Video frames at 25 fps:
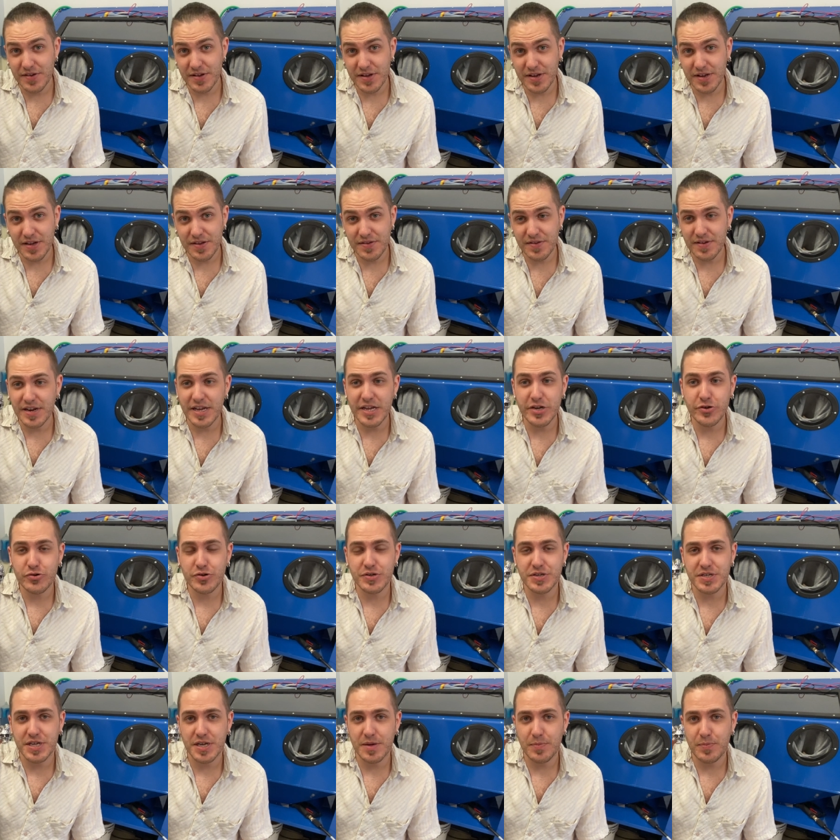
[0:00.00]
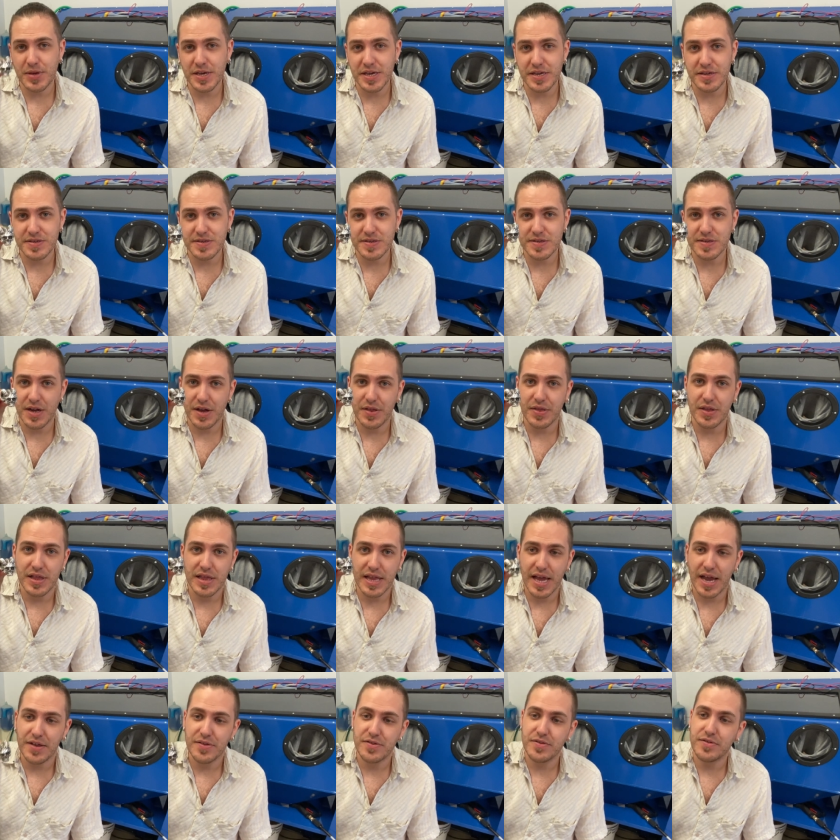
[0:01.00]
a, it's an interesting piece
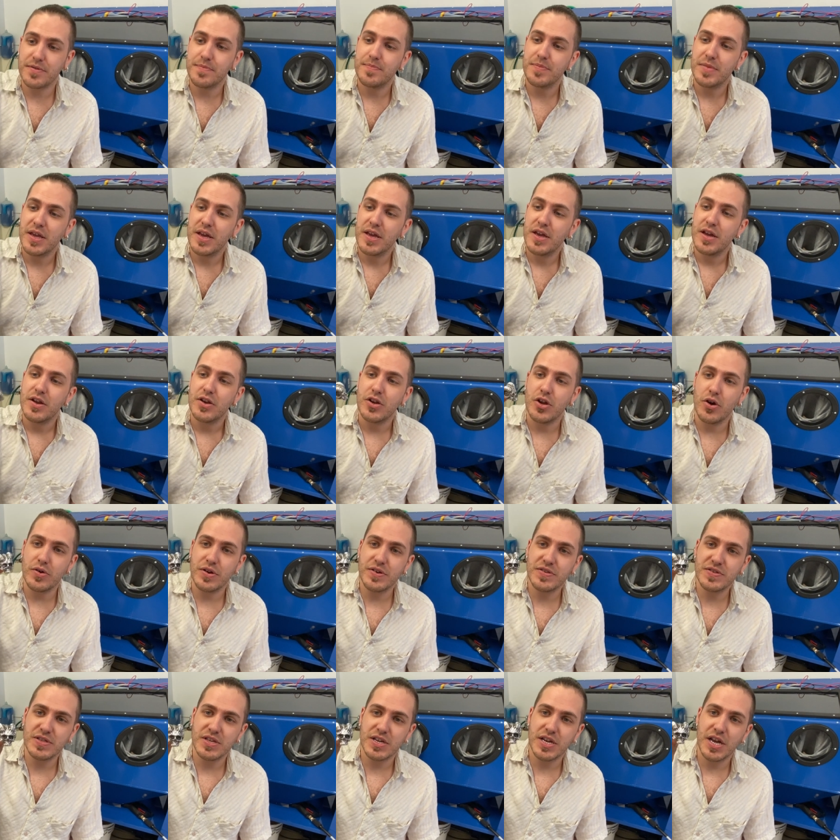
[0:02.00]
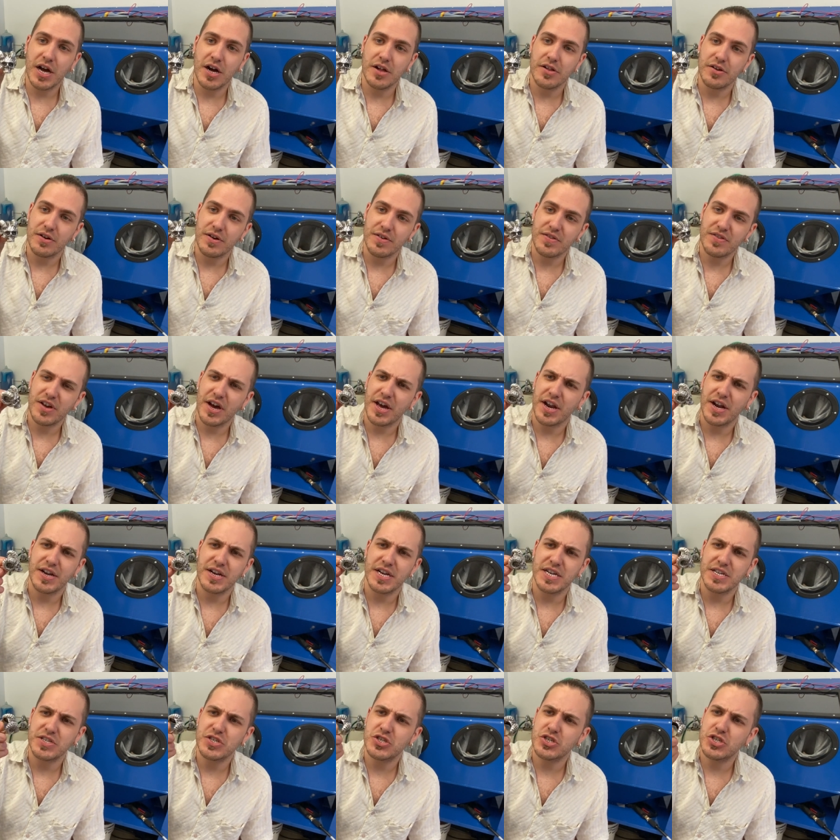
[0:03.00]
nonetheless. Notice the color. It's got a
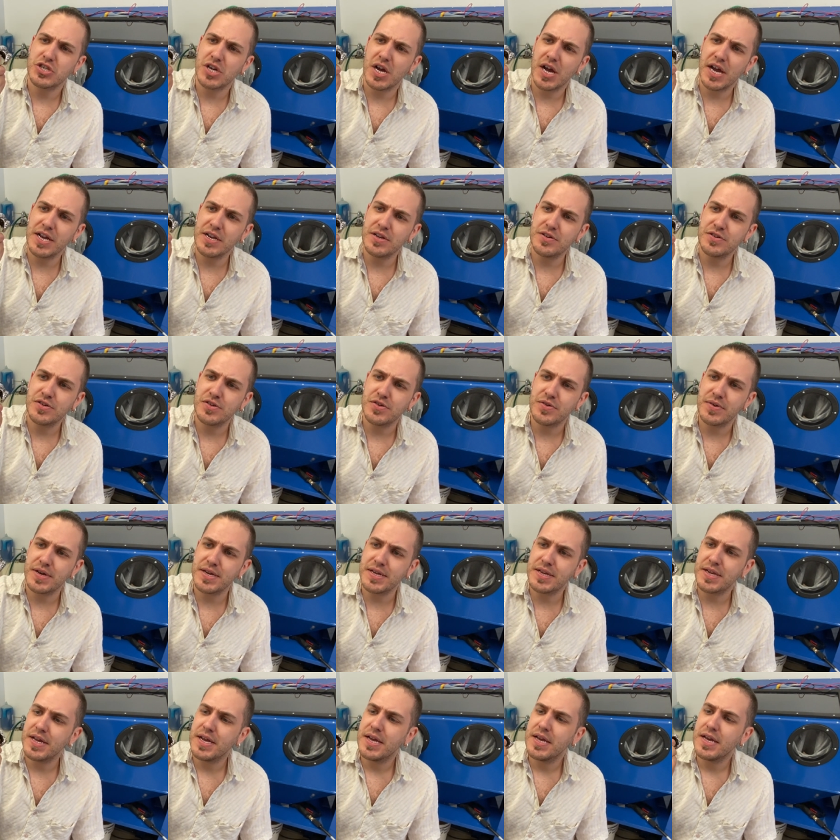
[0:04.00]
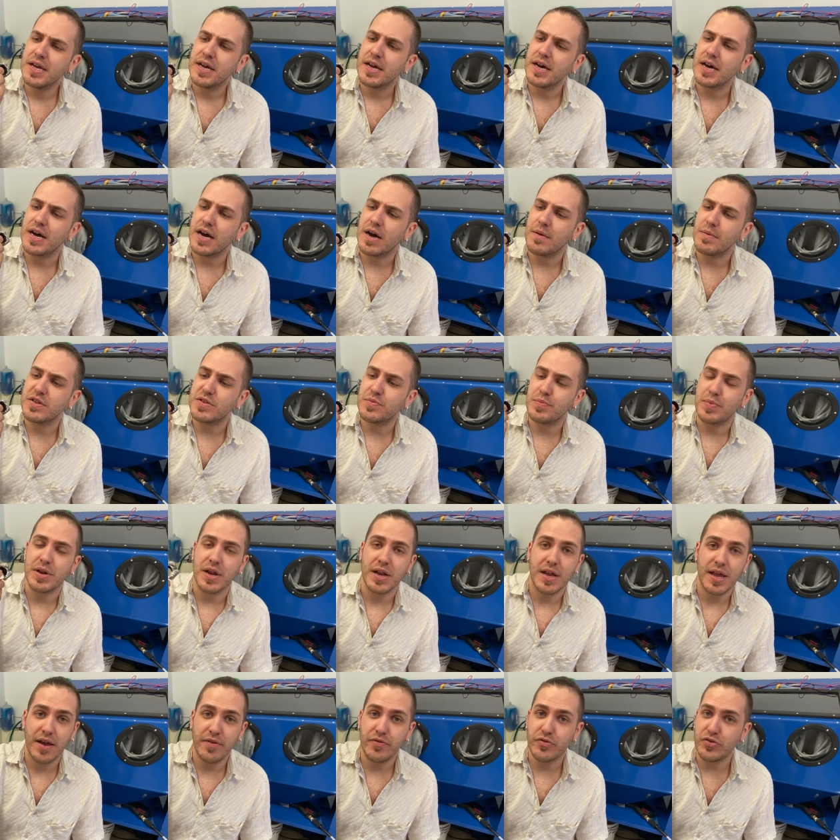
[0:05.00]
nice shine to it. Um, it's been
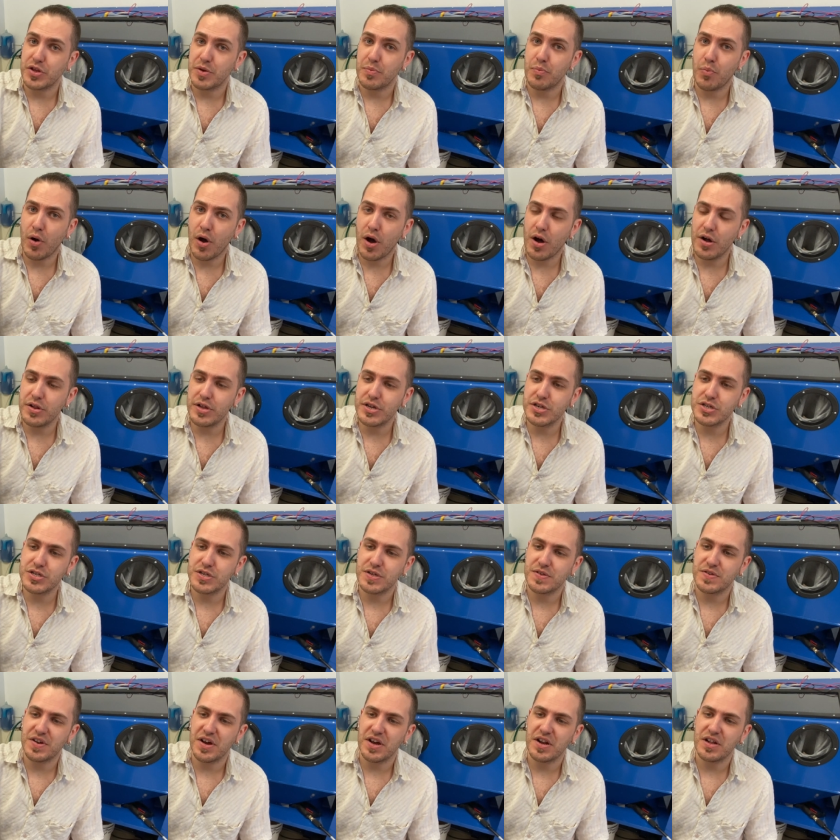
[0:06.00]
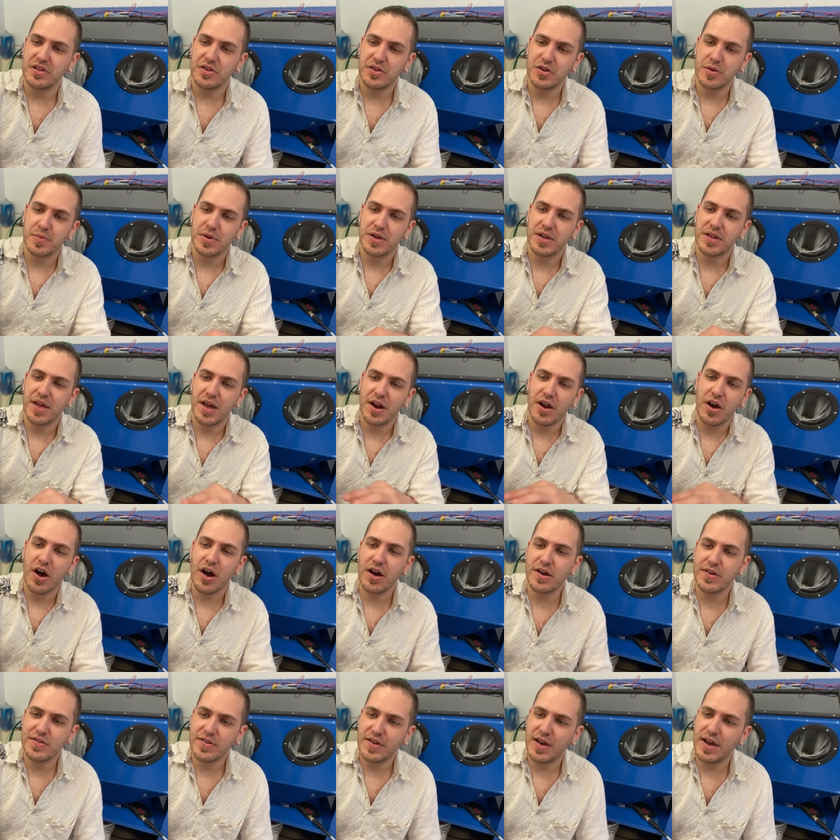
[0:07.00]
heavily polished. It's got a little bit of that
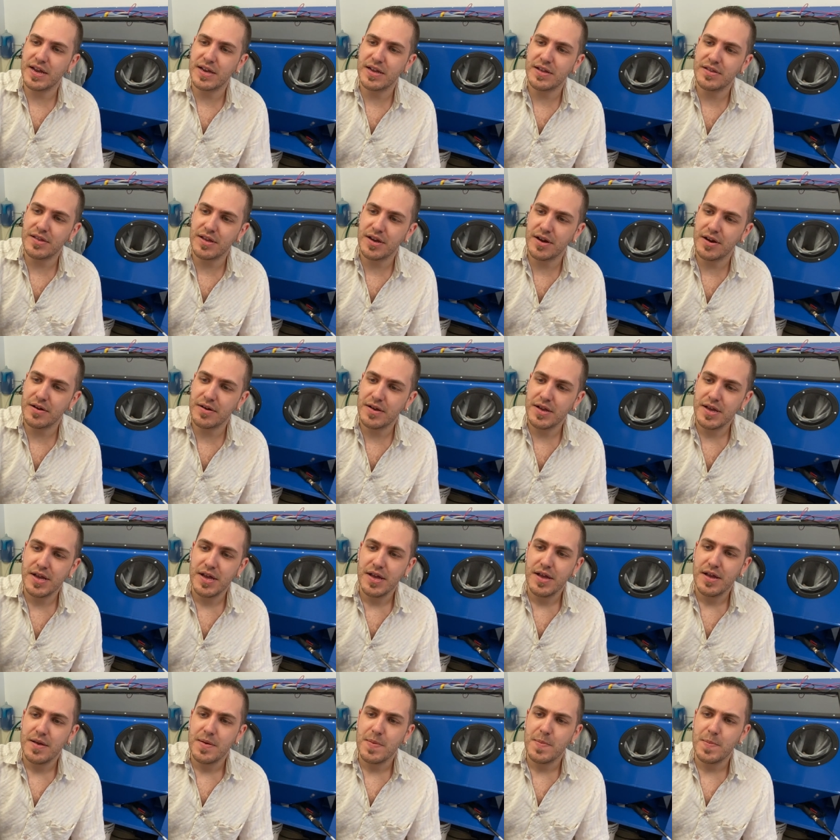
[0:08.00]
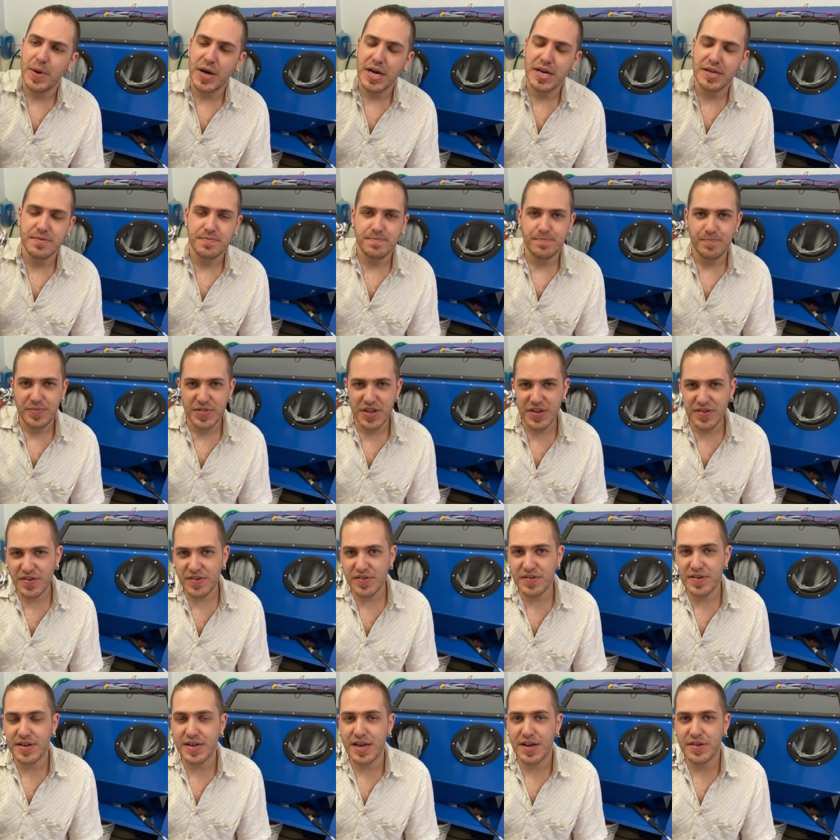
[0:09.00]
oxide in there, but this
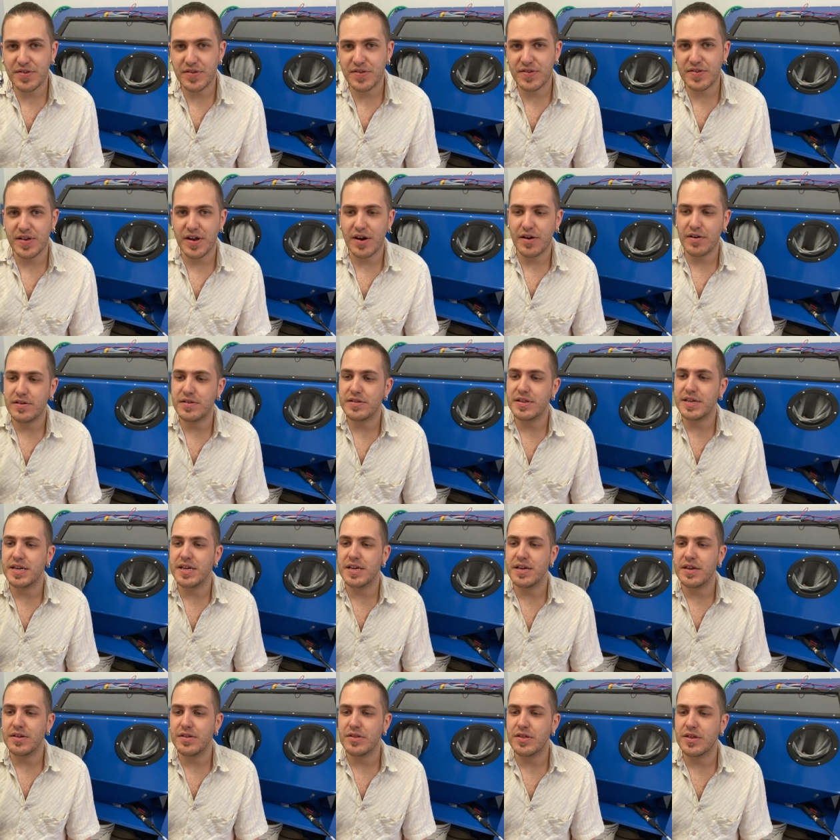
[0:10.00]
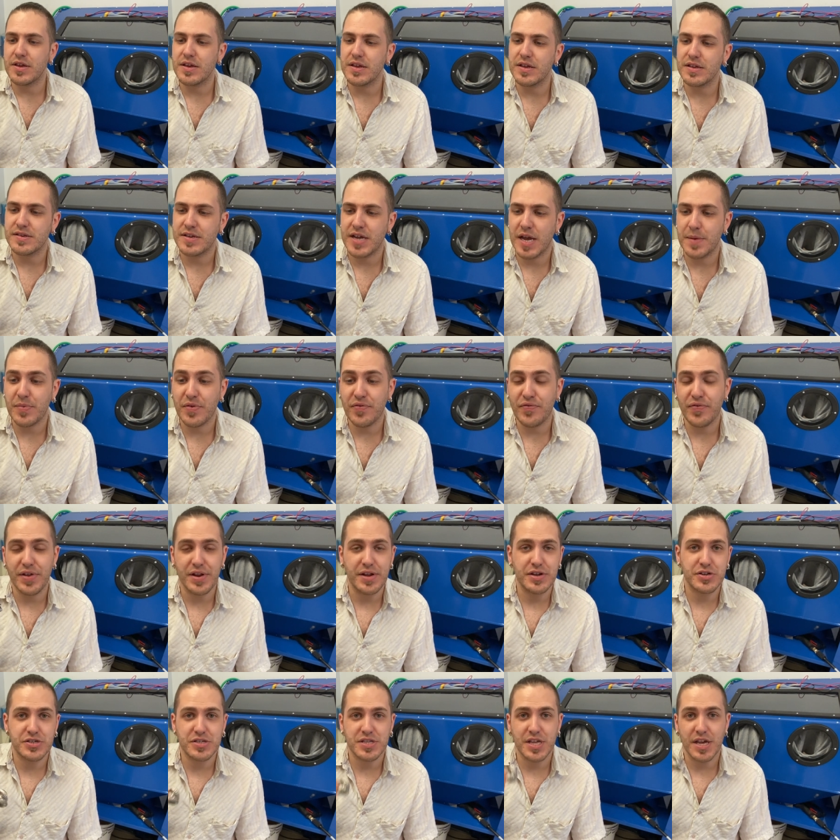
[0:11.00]
isn't necessarily the type of
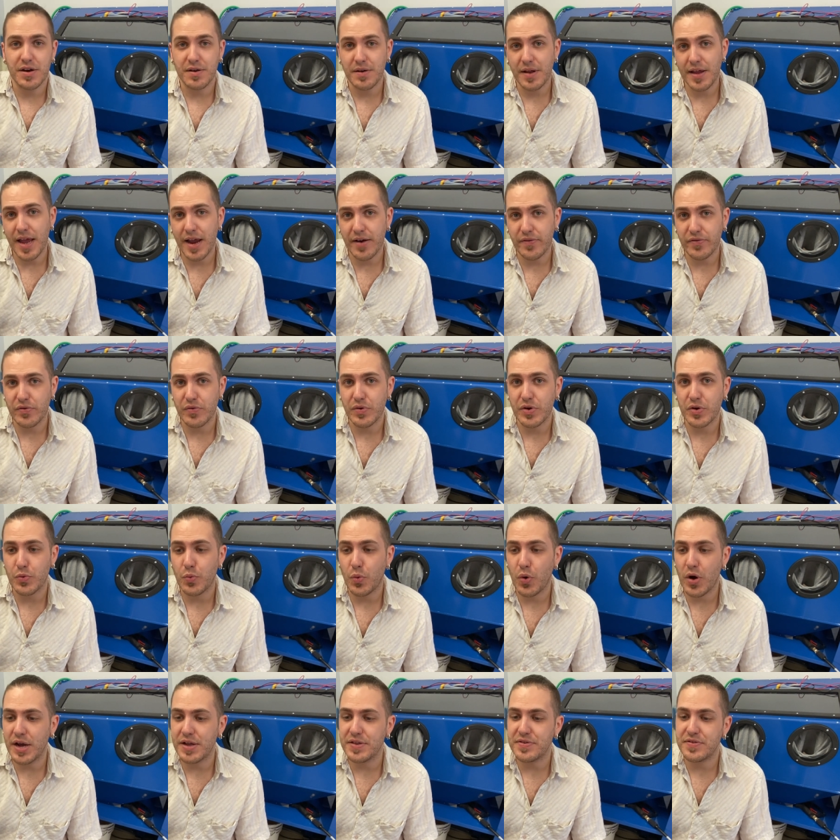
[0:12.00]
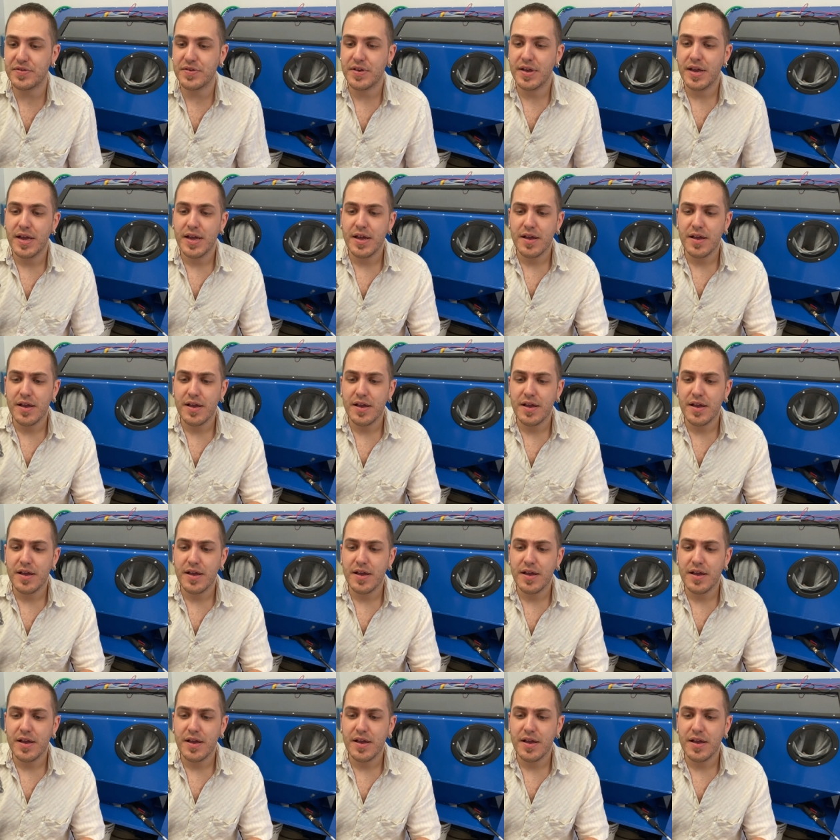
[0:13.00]
finish that everyone wants